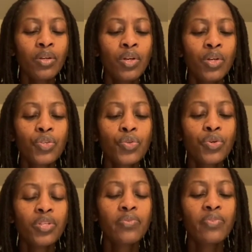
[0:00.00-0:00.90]
So
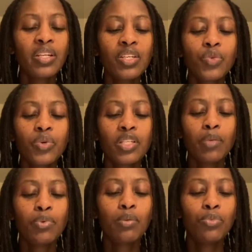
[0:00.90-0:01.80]
his feelings were
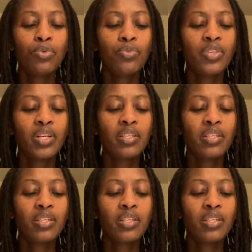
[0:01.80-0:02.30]
deeply moved as